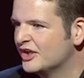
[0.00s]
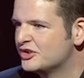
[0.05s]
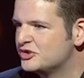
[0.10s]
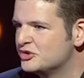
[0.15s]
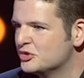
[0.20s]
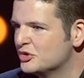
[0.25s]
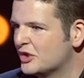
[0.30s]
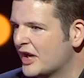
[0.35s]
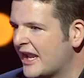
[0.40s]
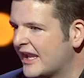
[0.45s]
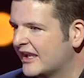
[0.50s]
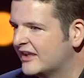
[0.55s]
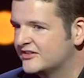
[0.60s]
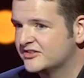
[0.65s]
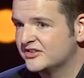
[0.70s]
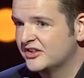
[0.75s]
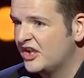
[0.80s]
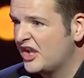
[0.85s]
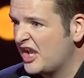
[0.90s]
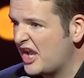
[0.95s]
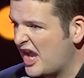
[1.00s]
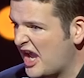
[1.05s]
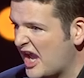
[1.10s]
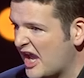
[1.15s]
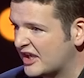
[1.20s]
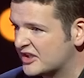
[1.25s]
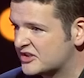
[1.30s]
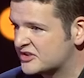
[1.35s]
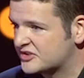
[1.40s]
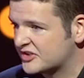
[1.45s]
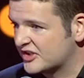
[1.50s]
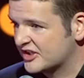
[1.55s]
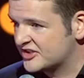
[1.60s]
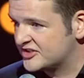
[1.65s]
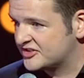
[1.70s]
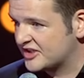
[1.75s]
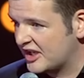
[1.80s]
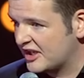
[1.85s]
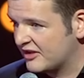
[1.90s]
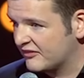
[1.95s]
a Durex extra
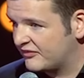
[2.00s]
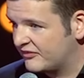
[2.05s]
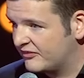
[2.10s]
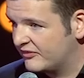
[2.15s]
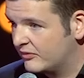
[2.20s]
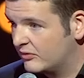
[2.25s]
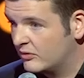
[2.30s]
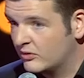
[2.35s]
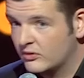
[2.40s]
safe.